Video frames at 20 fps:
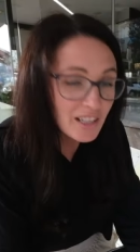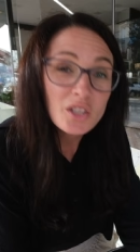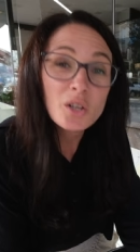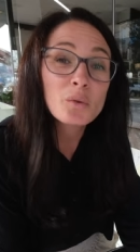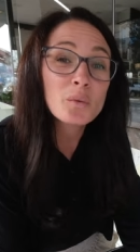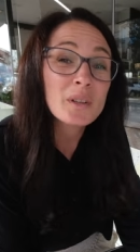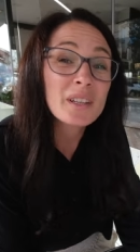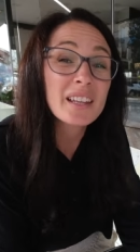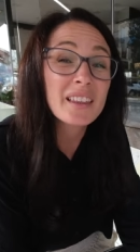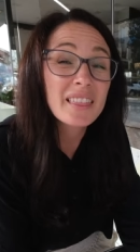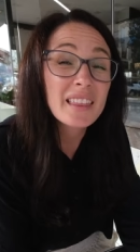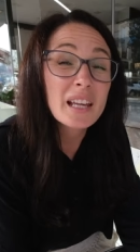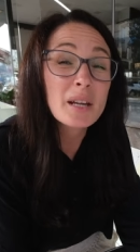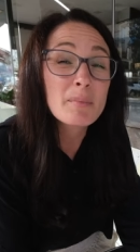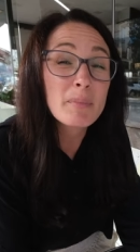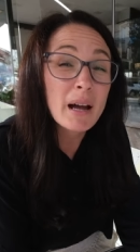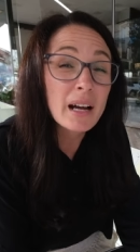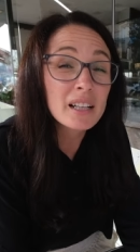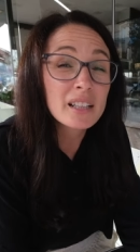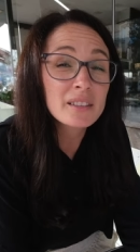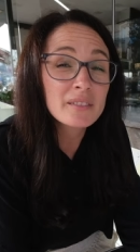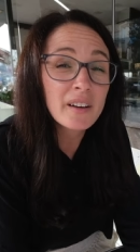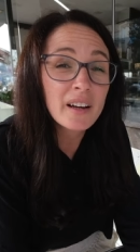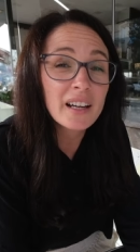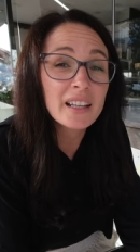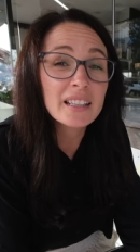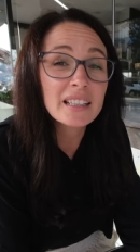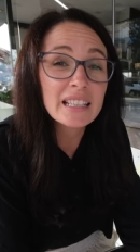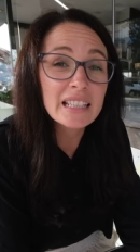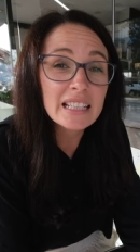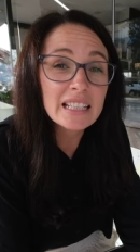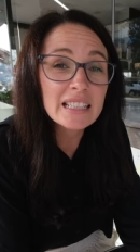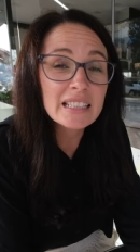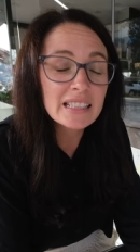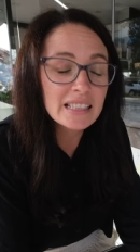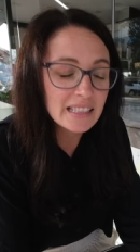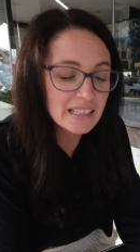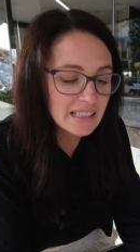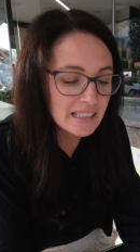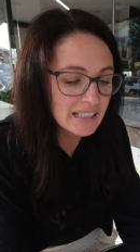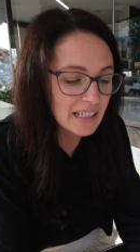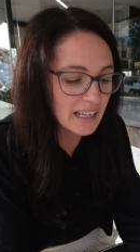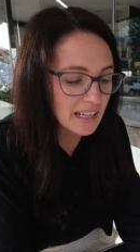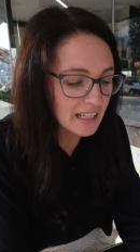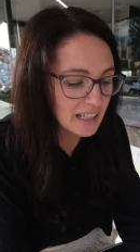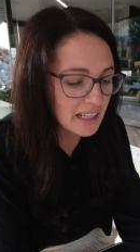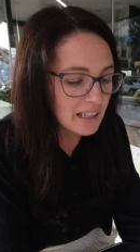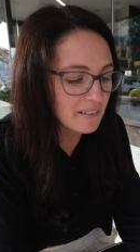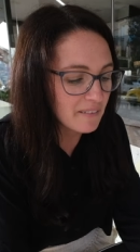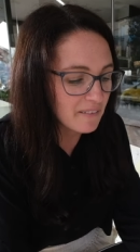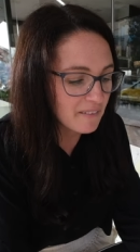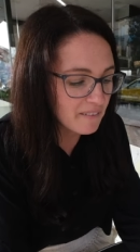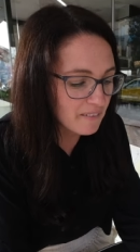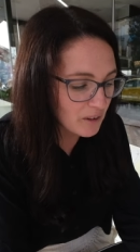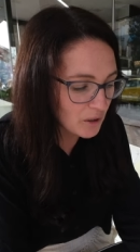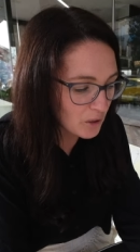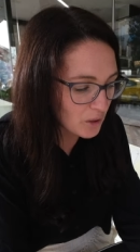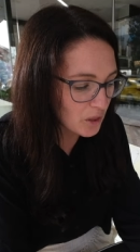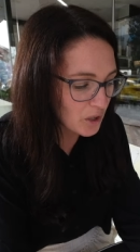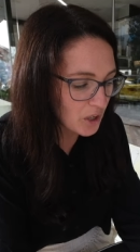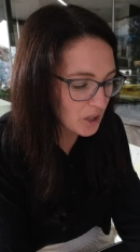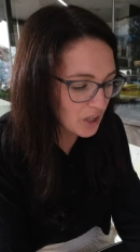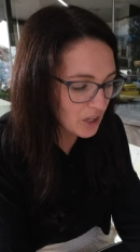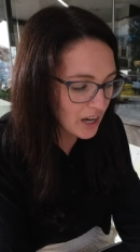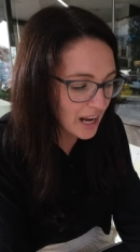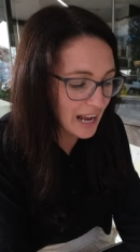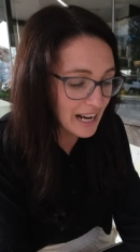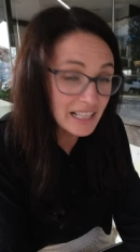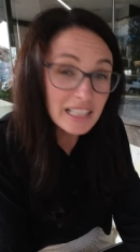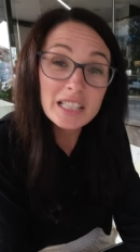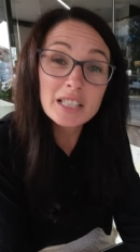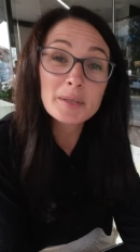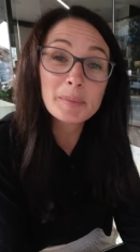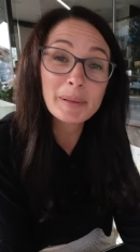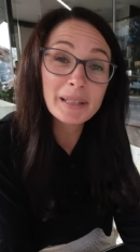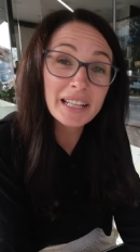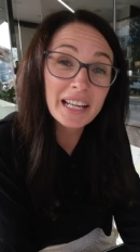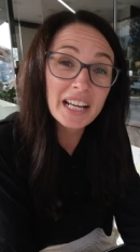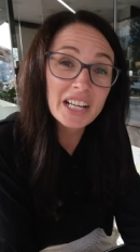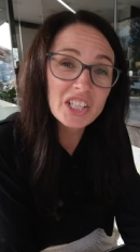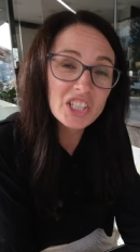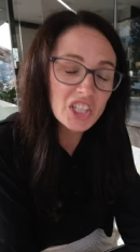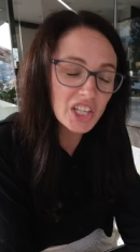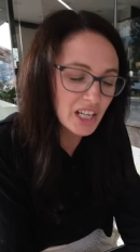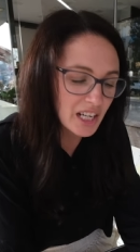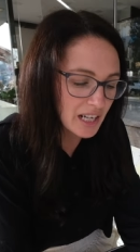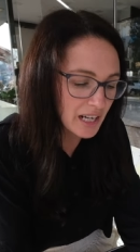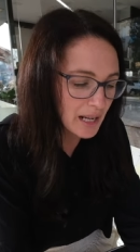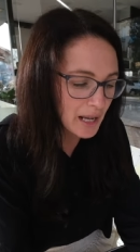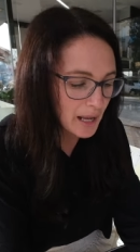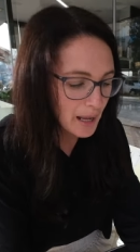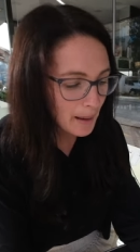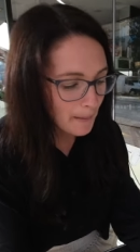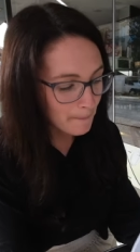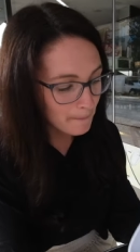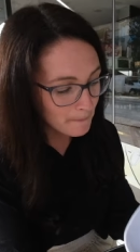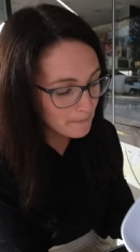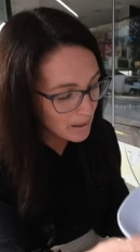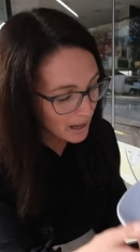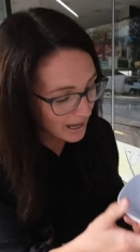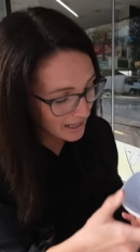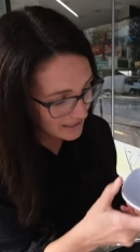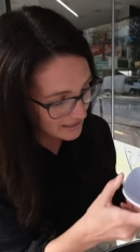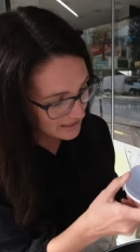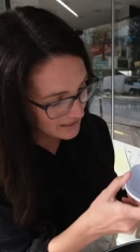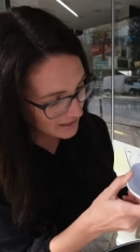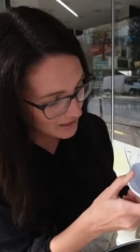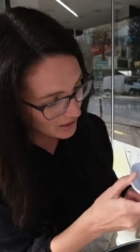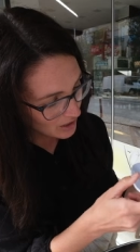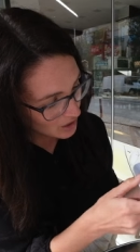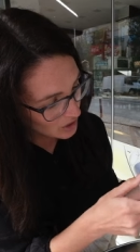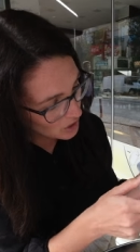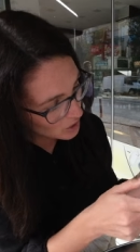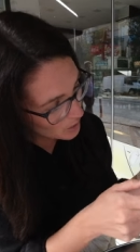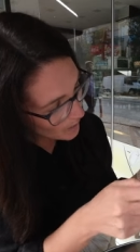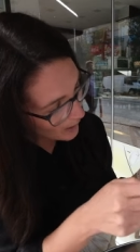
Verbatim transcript: don't really think baklava needs any further explanation, but you